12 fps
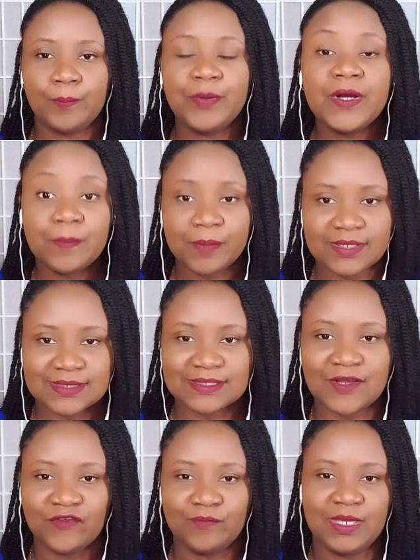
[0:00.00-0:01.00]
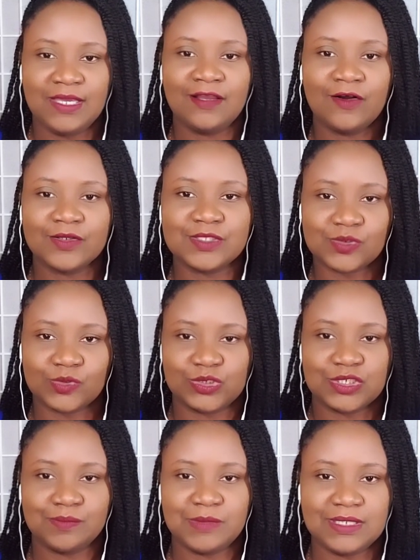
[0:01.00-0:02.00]
purpose of being on
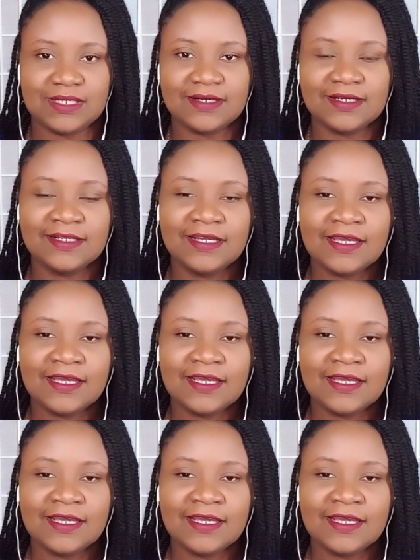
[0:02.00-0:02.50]
social media.